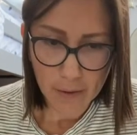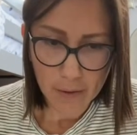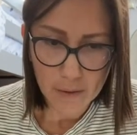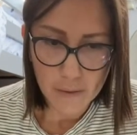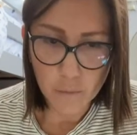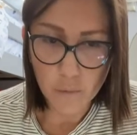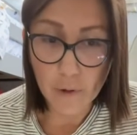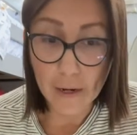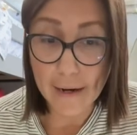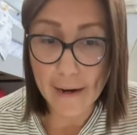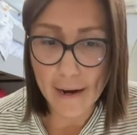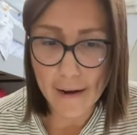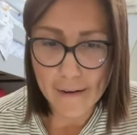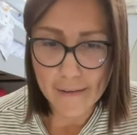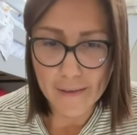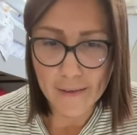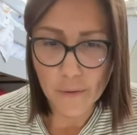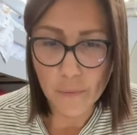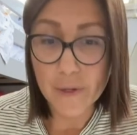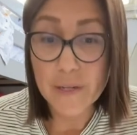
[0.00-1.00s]
what
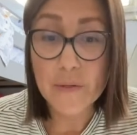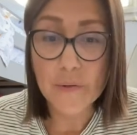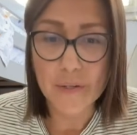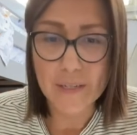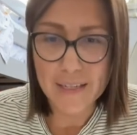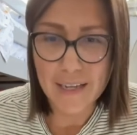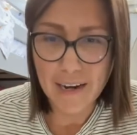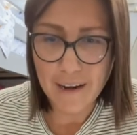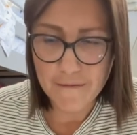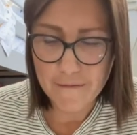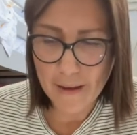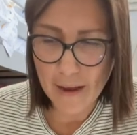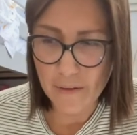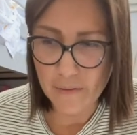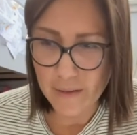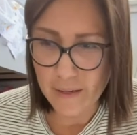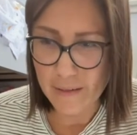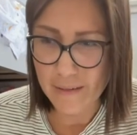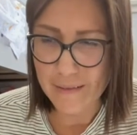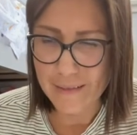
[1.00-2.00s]
the resource that I
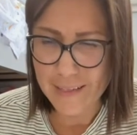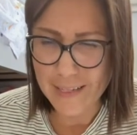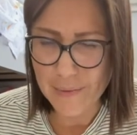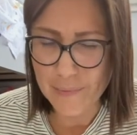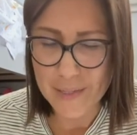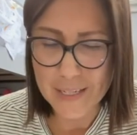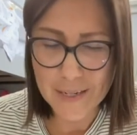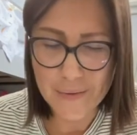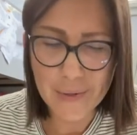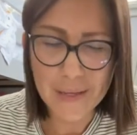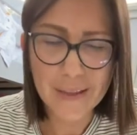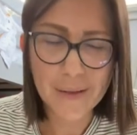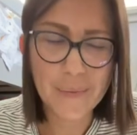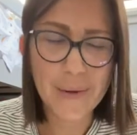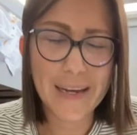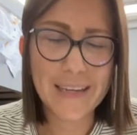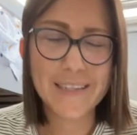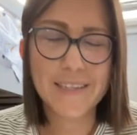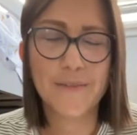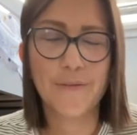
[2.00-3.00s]
found that seems to be the
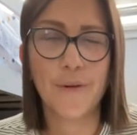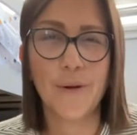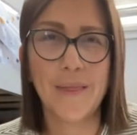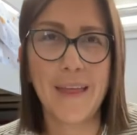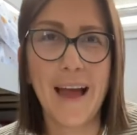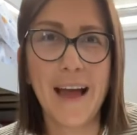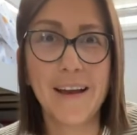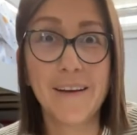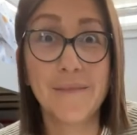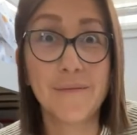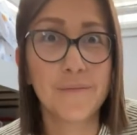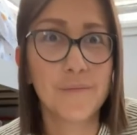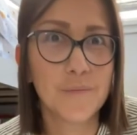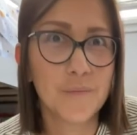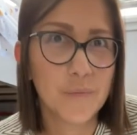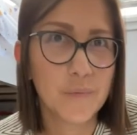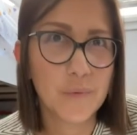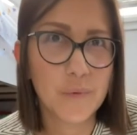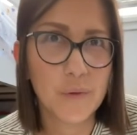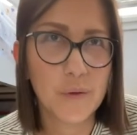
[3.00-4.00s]
best for that,
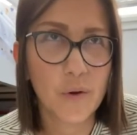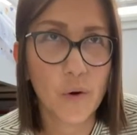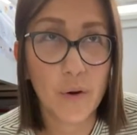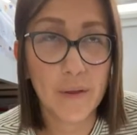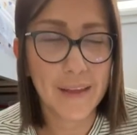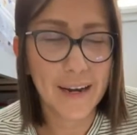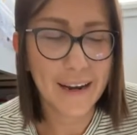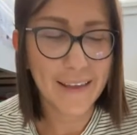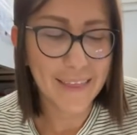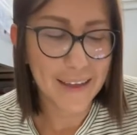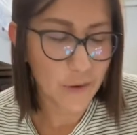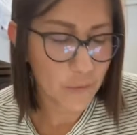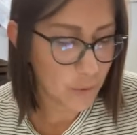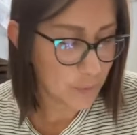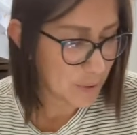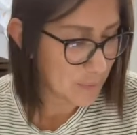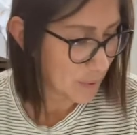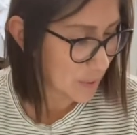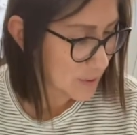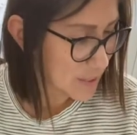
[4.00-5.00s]
or that I think will
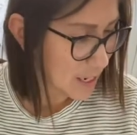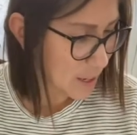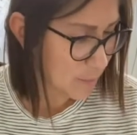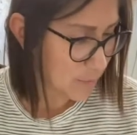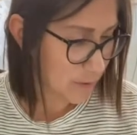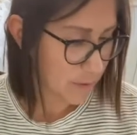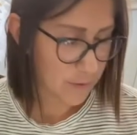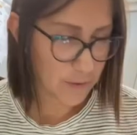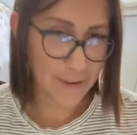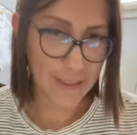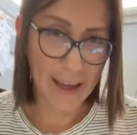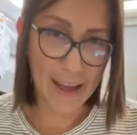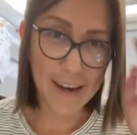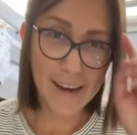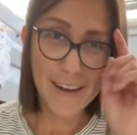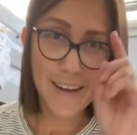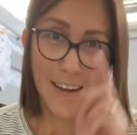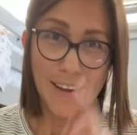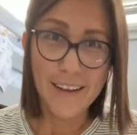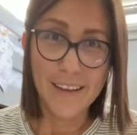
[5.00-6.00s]
be most helpful for that.
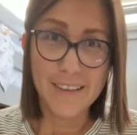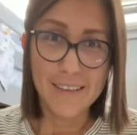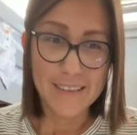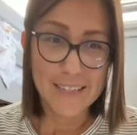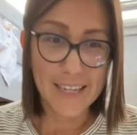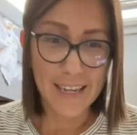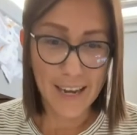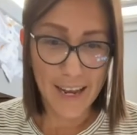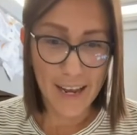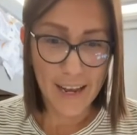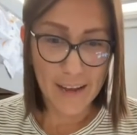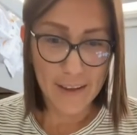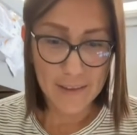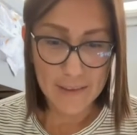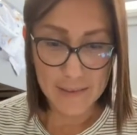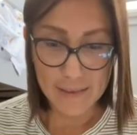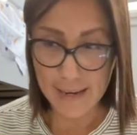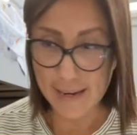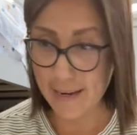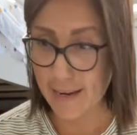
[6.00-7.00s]
Today,
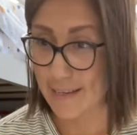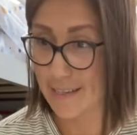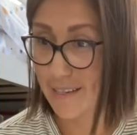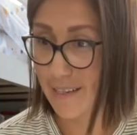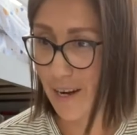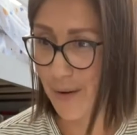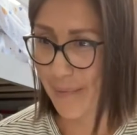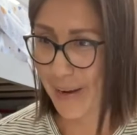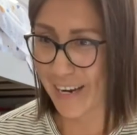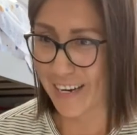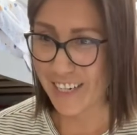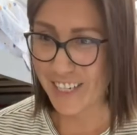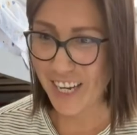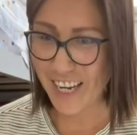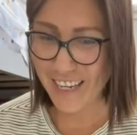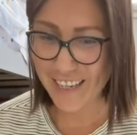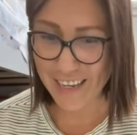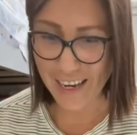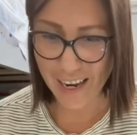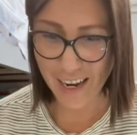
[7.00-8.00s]
next on my
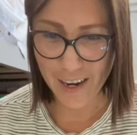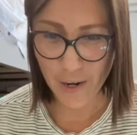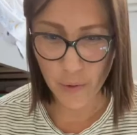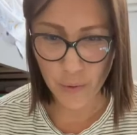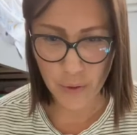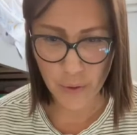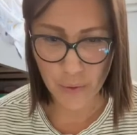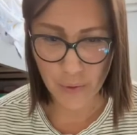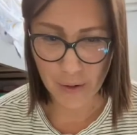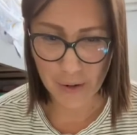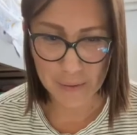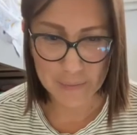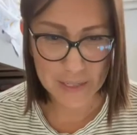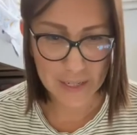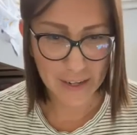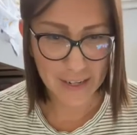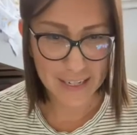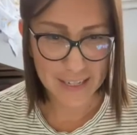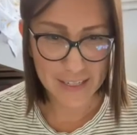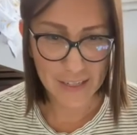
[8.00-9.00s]
agenda, I'm
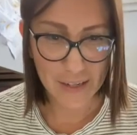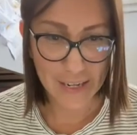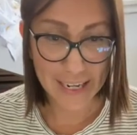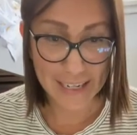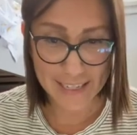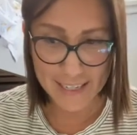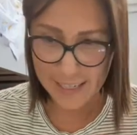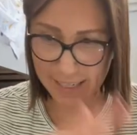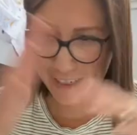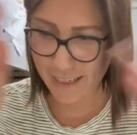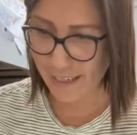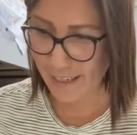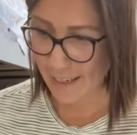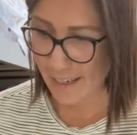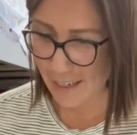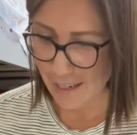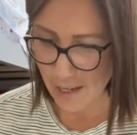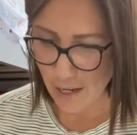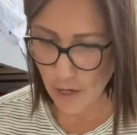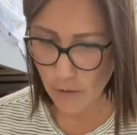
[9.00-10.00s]
starting to get
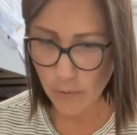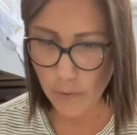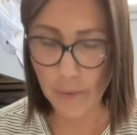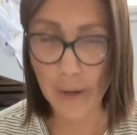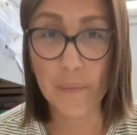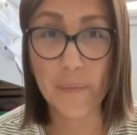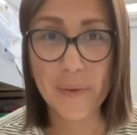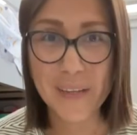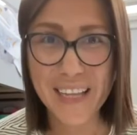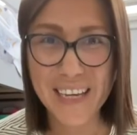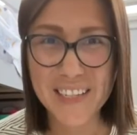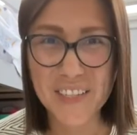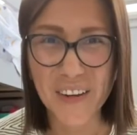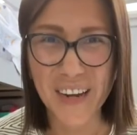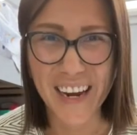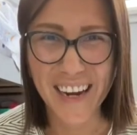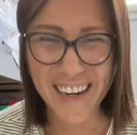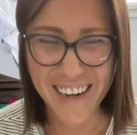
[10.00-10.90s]
overwhelmed, but that's okay,